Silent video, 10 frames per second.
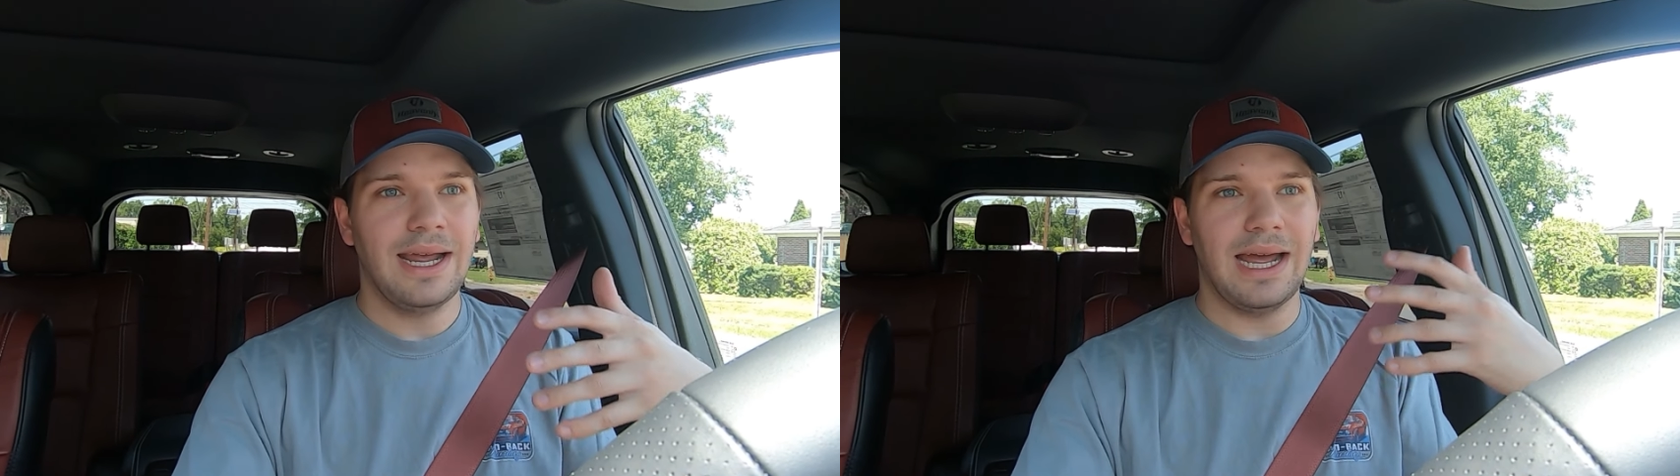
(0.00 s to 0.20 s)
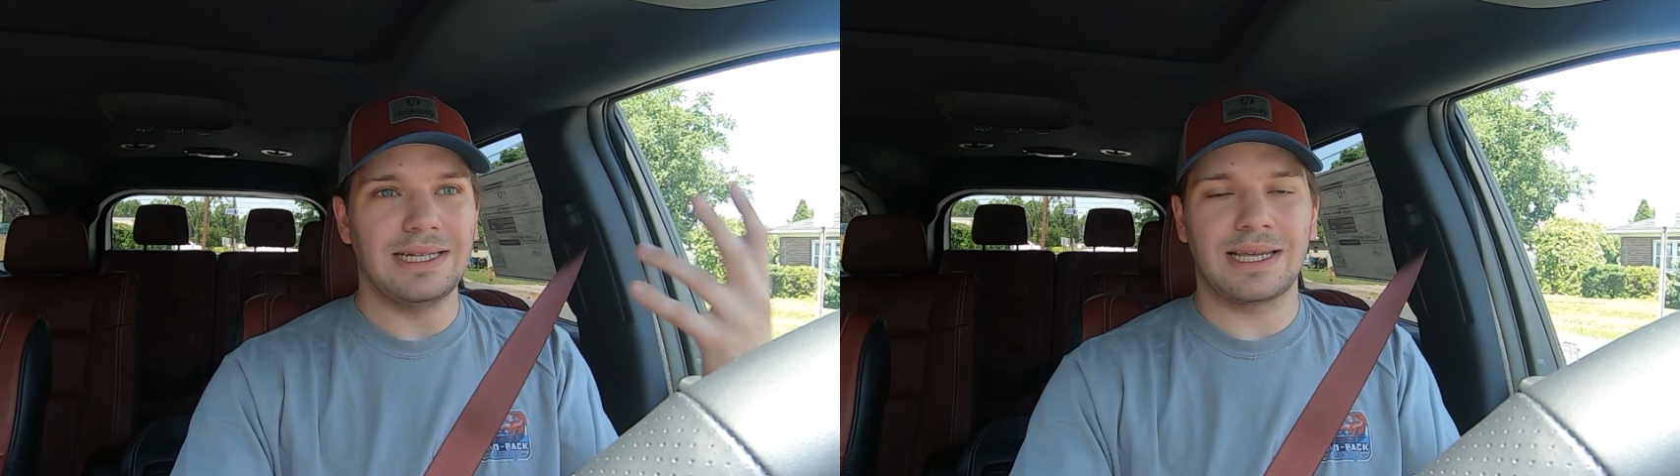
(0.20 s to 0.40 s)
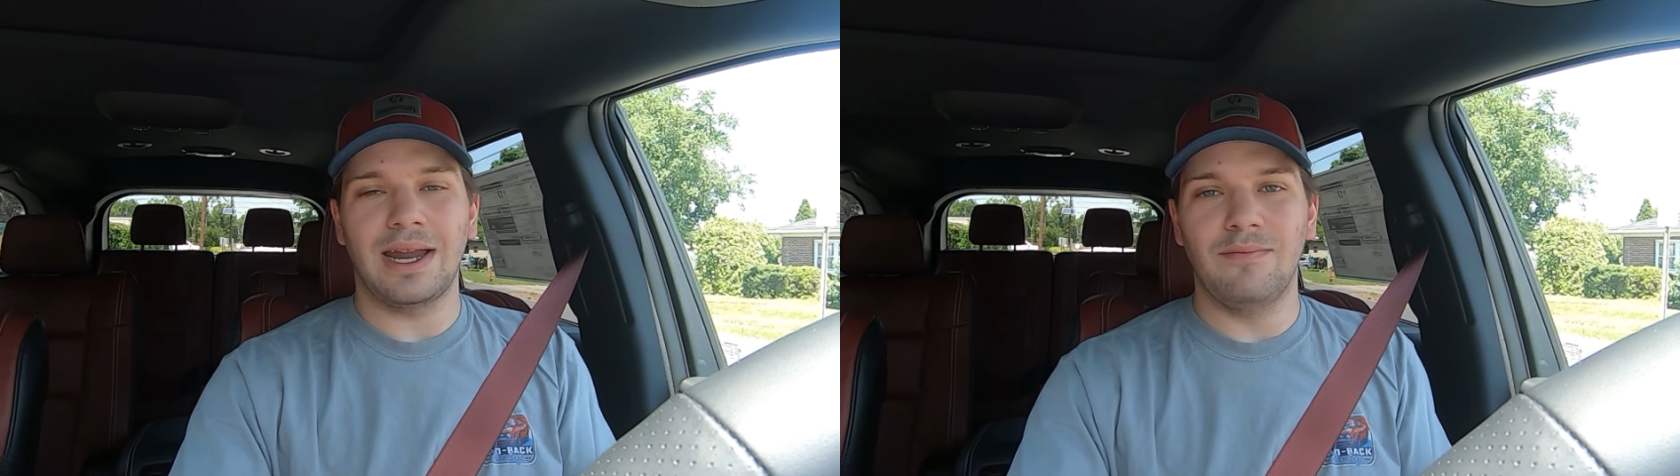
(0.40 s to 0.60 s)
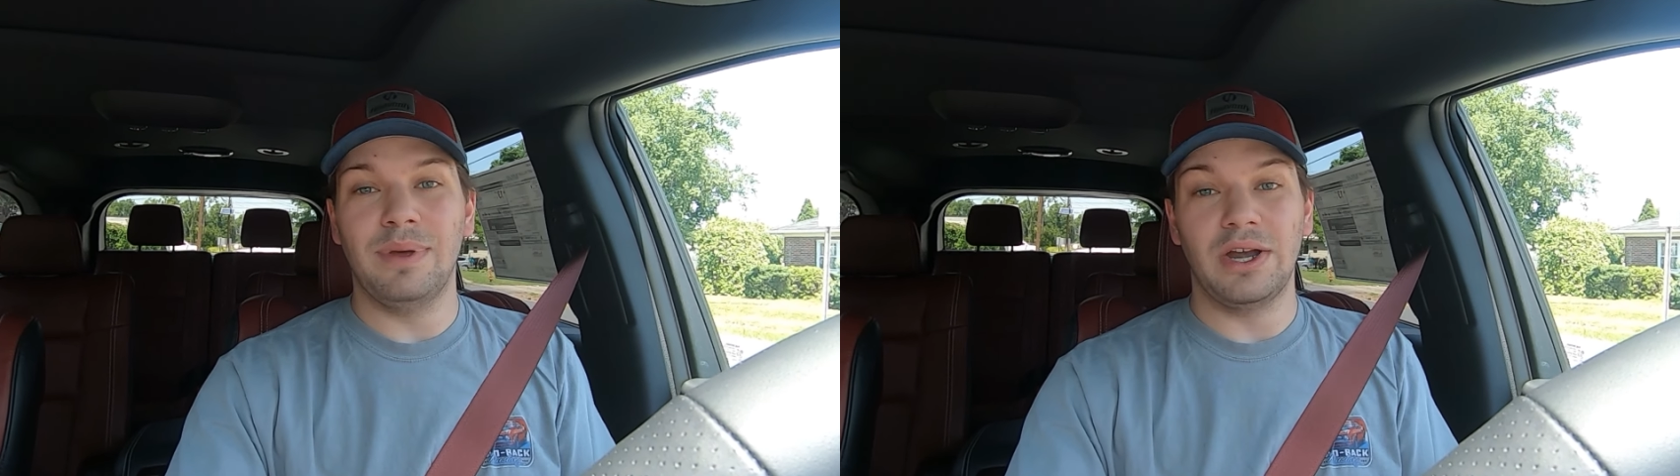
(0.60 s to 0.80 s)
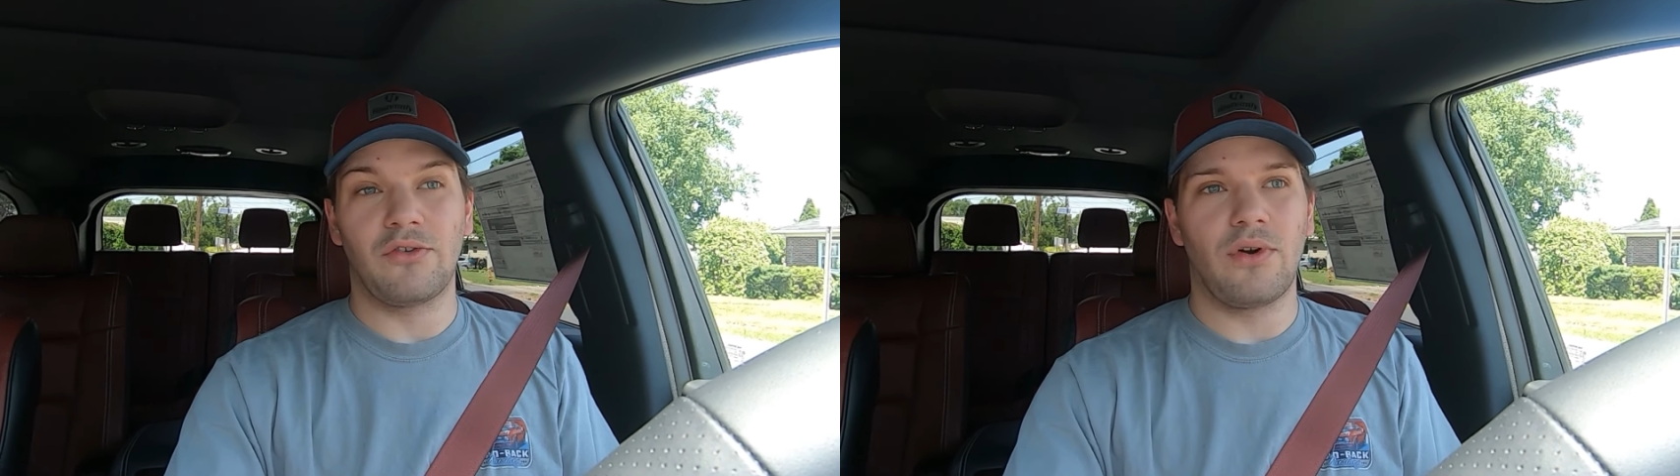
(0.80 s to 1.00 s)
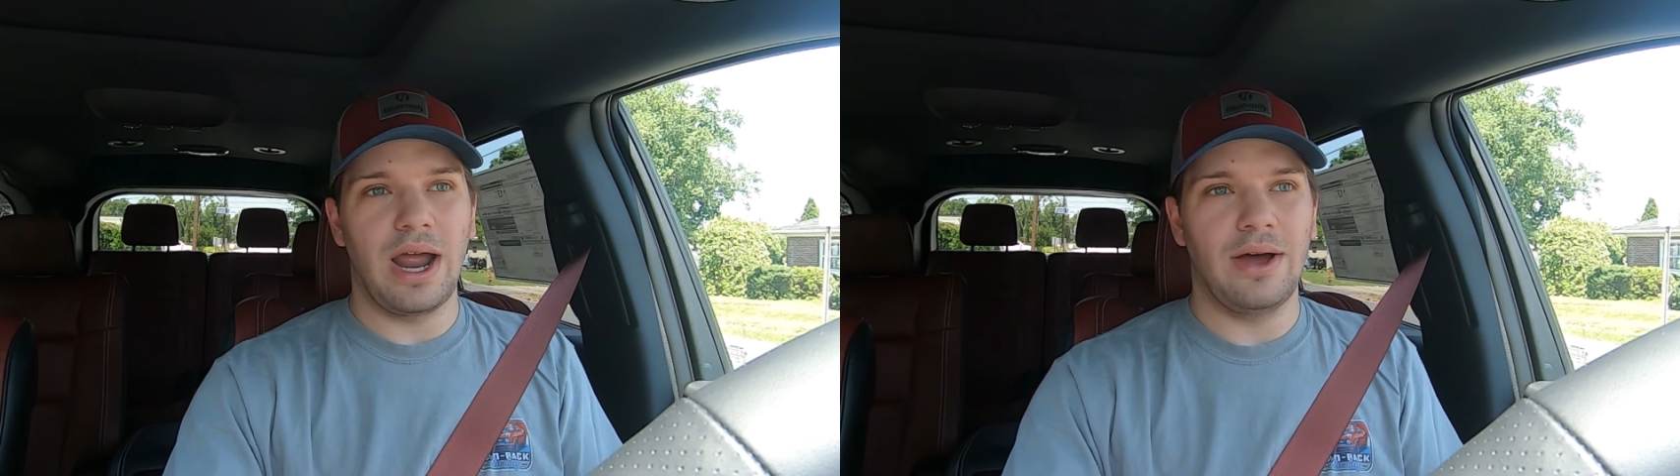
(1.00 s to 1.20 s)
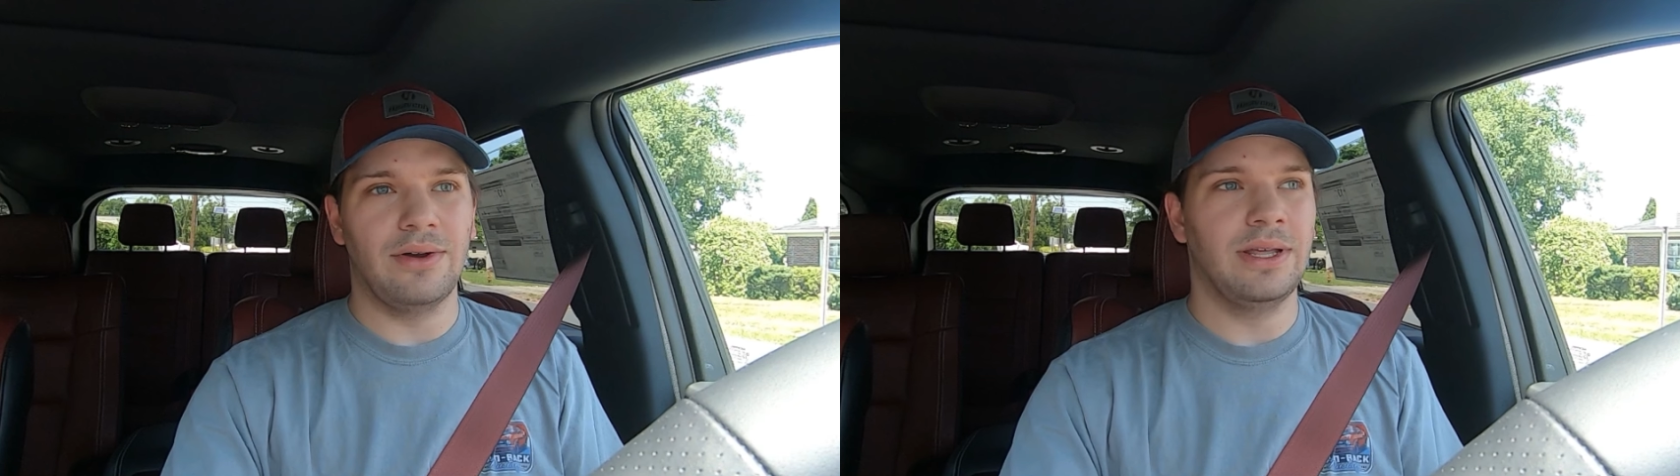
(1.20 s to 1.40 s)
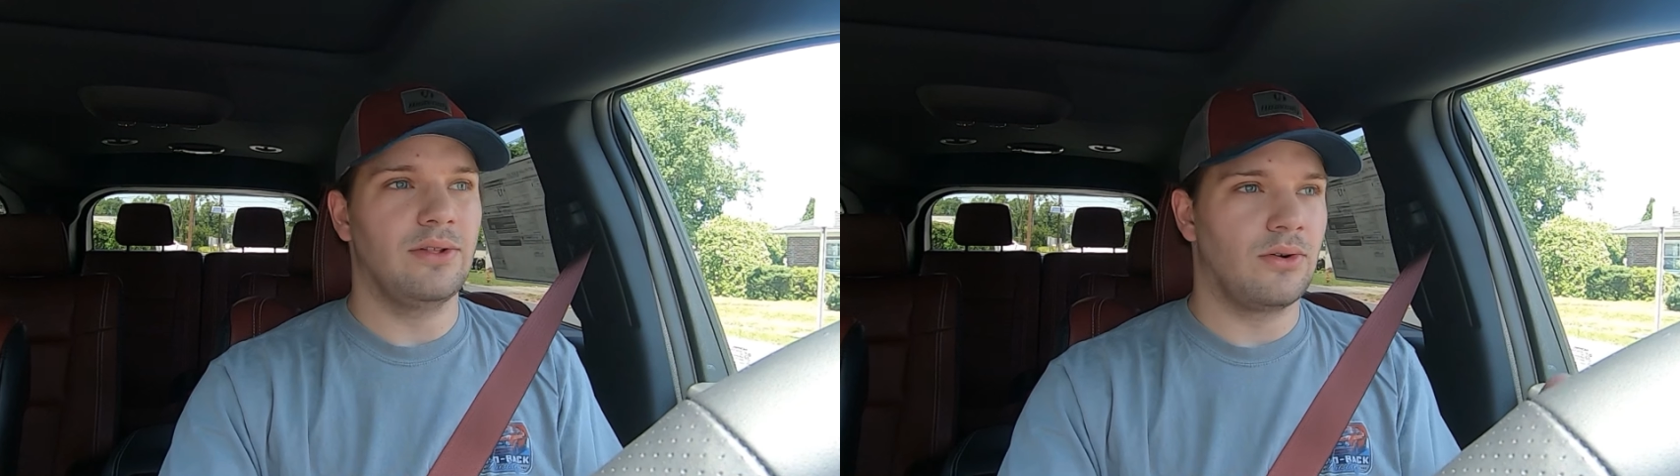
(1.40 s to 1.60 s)
has kind of been
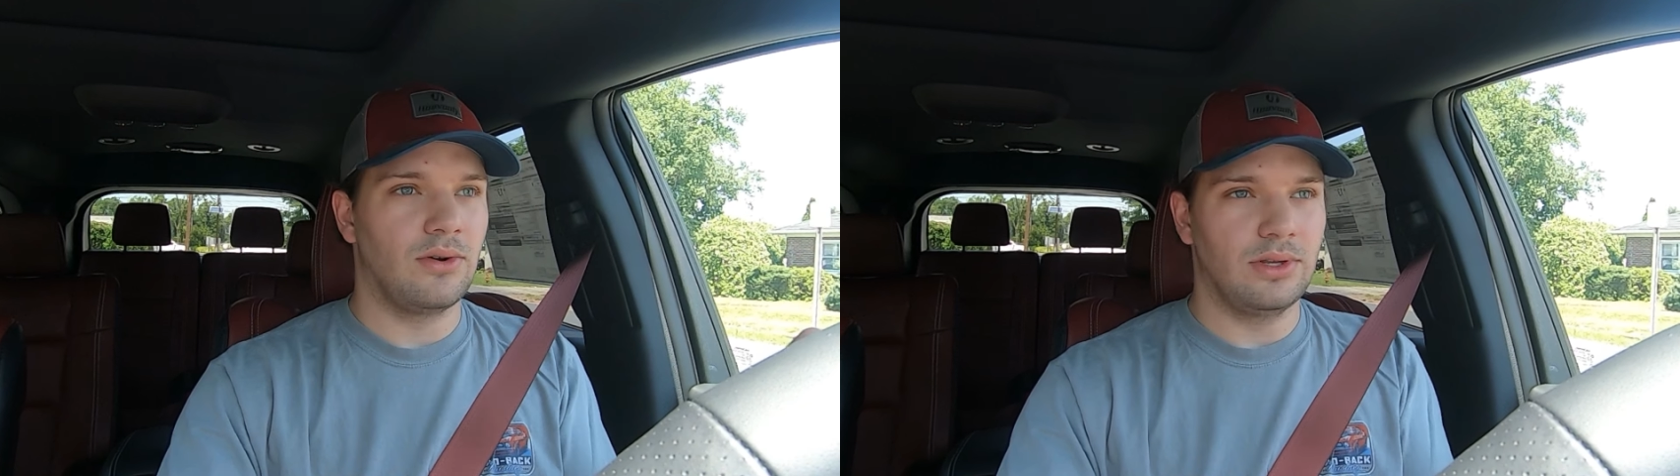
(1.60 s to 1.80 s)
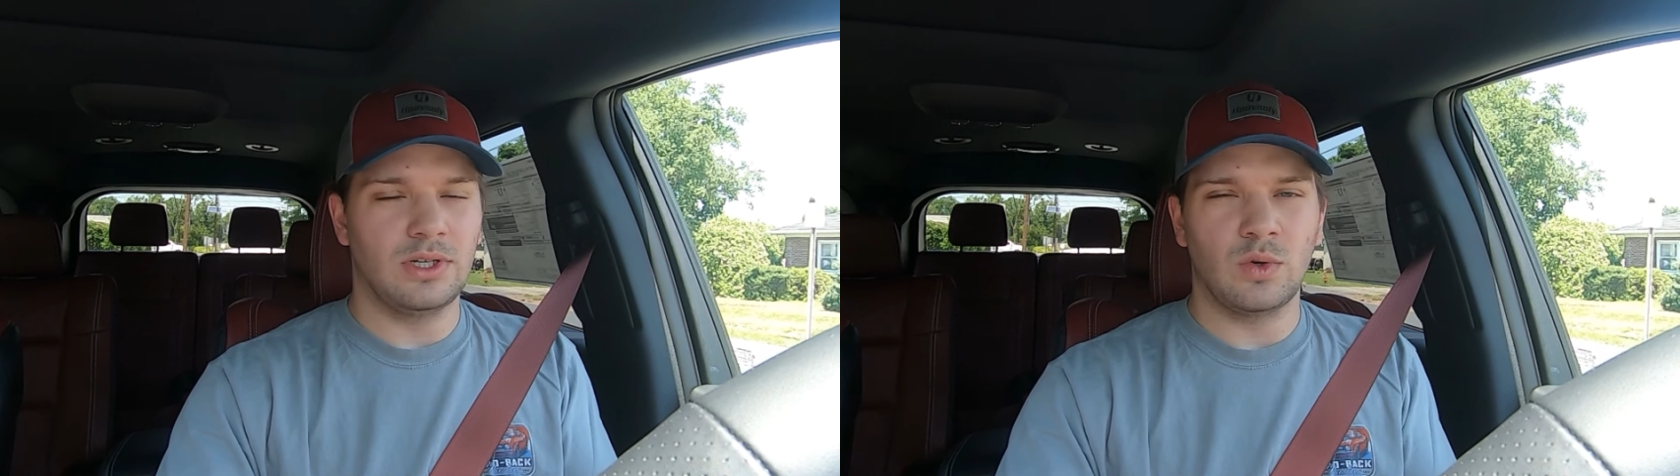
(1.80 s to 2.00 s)
around in the early